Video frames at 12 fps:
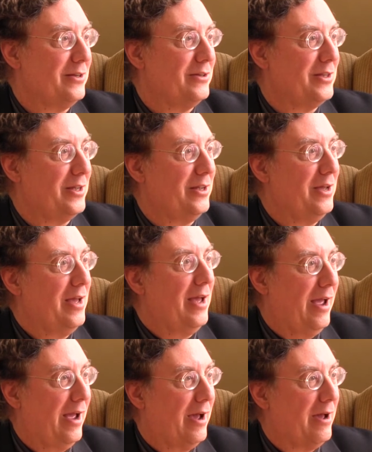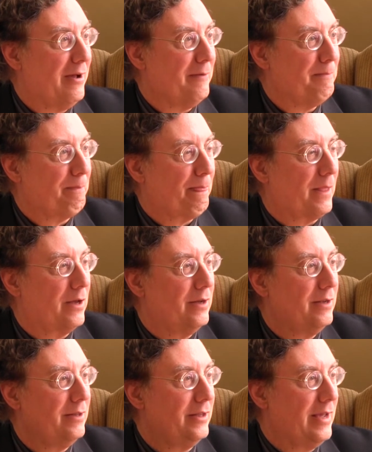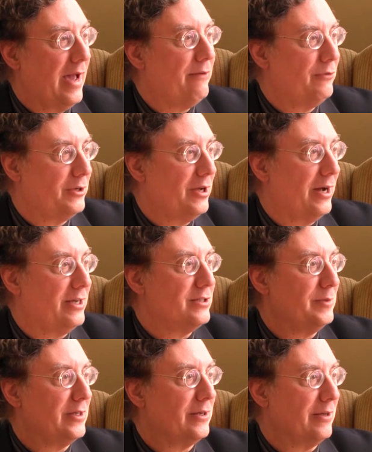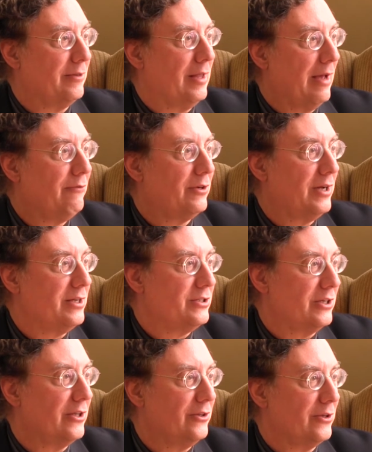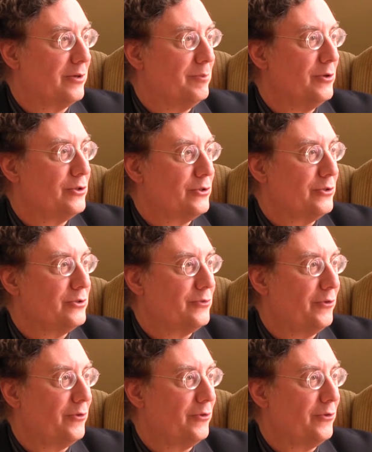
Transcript: and the, um, the advertising, advertising and the commercials